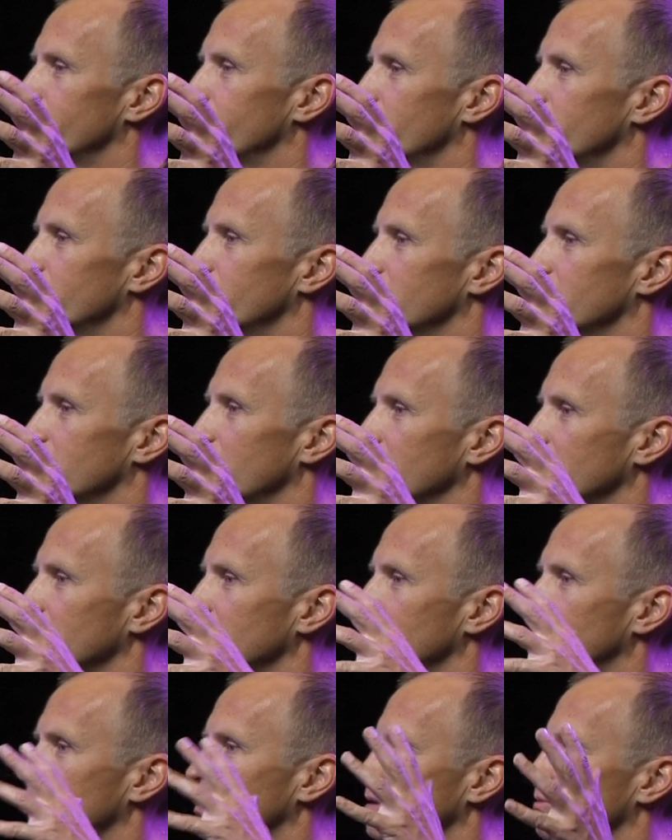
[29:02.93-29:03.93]
approach is that
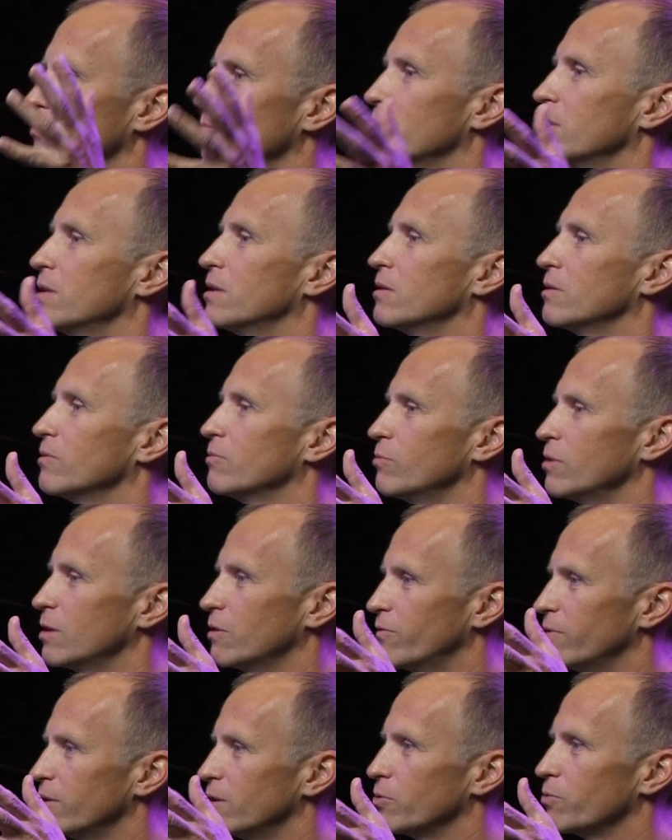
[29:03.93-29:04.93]
the team will
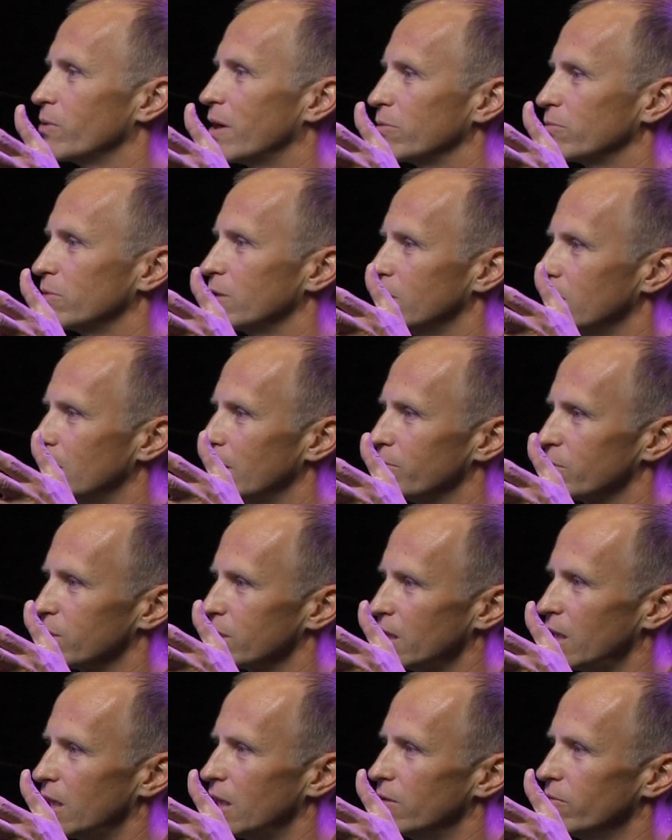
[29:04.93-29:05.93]
figure out it
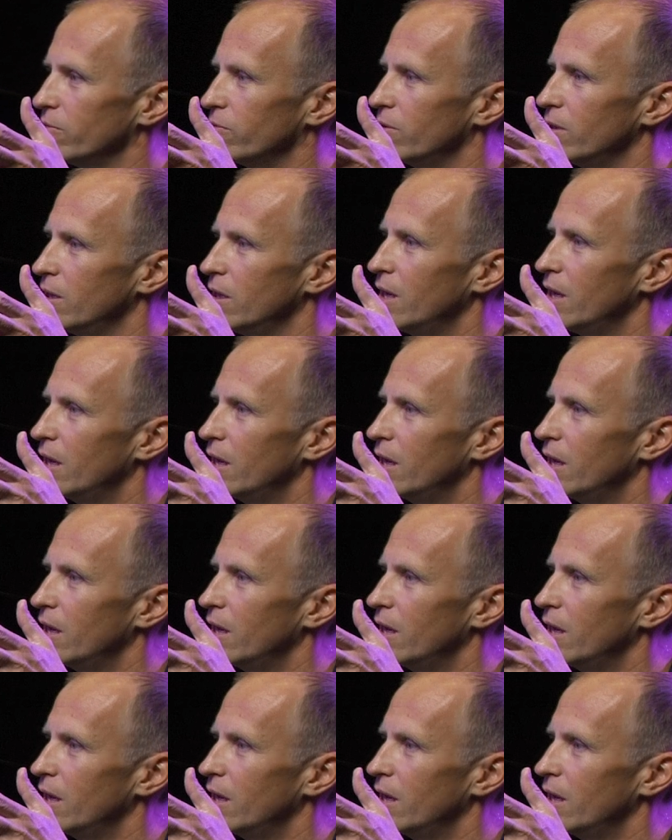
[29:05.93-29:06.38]
themselves.